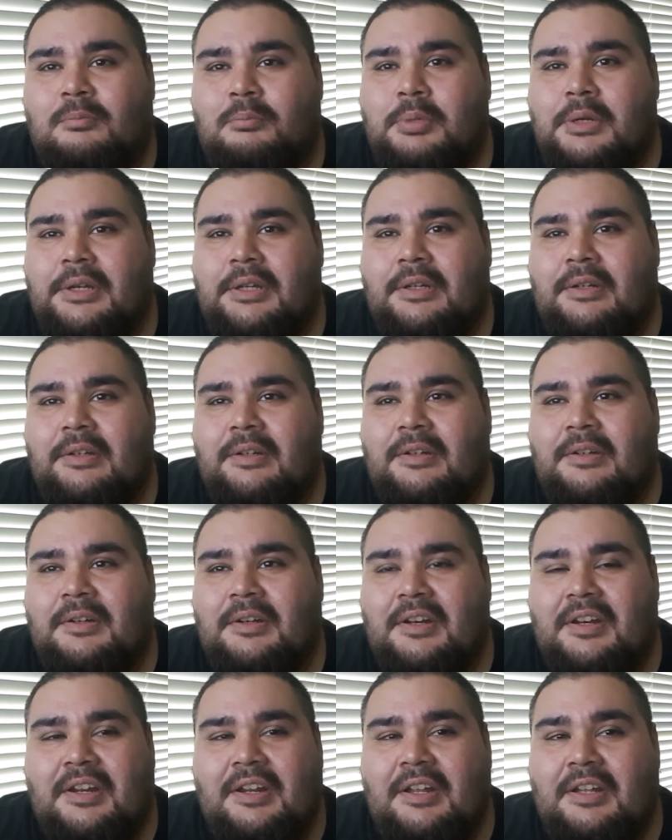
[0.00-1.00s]
But
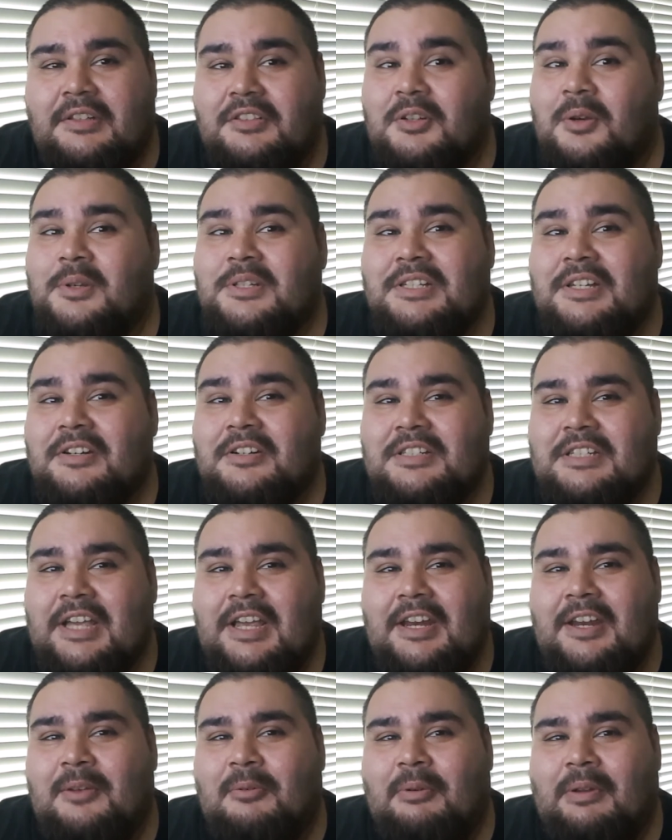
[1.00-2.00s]
it's always
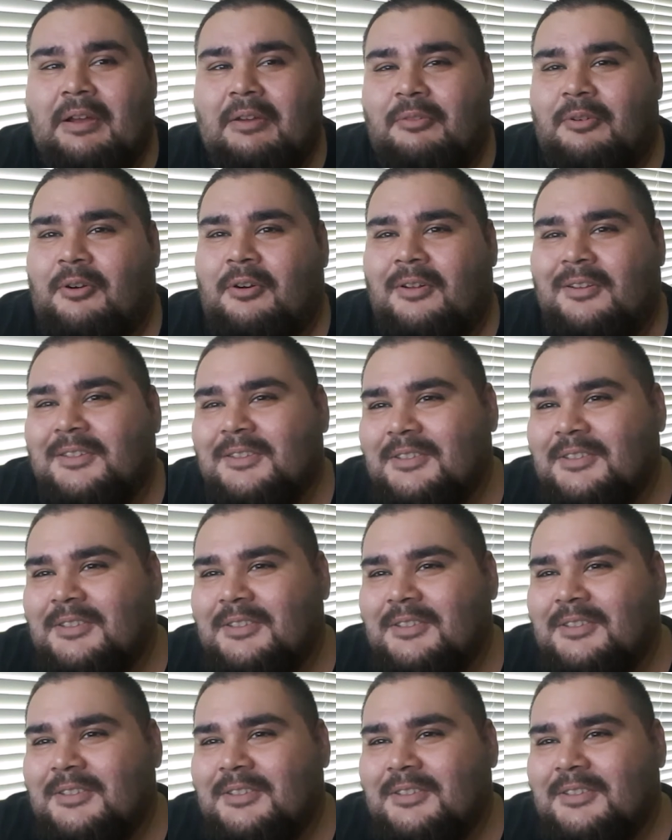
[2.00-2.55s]
entertaining when I fall.